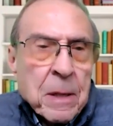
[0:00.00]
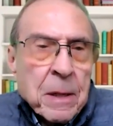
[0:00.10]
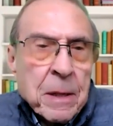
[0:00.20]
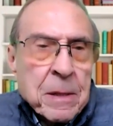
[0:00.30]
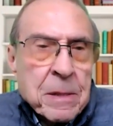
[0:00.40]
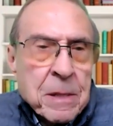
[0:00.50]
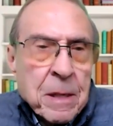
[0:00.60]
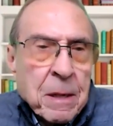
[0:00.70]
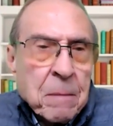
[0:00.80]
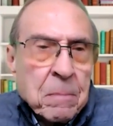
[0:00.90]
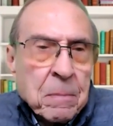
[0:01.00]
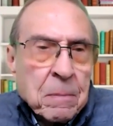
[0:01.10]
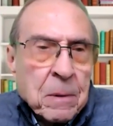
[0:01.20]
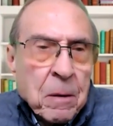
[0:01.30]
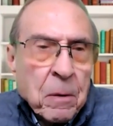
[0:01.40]
He's
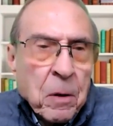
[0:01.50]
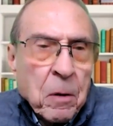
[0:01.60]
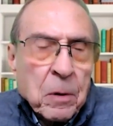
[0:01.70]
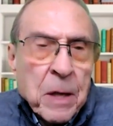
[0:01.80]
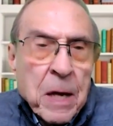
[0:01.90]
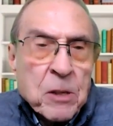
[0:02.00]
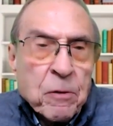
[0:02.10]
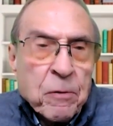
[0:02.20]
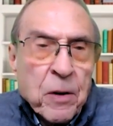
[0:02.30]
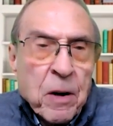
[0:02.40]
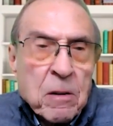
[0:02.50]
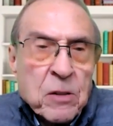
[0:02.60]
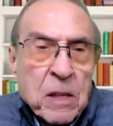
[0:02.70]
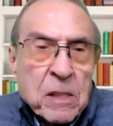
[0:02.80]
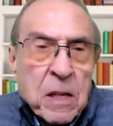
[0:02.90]
um, gone all Nigel
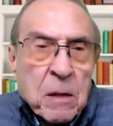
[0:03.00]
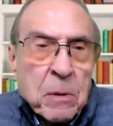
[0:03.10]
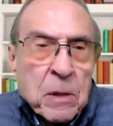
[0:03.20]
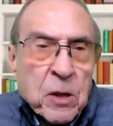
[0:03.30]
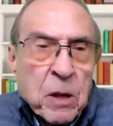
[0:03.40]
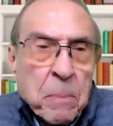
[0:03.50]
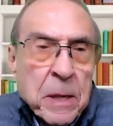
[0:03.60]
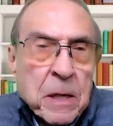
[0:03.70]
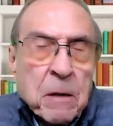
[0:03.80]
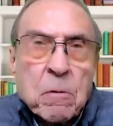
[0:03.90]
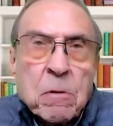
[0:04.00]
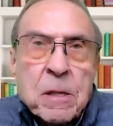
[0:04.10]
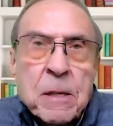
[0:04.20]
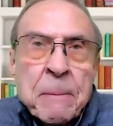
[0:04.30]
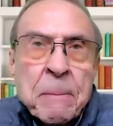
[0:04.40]
Farage, hasn't he, with GB News?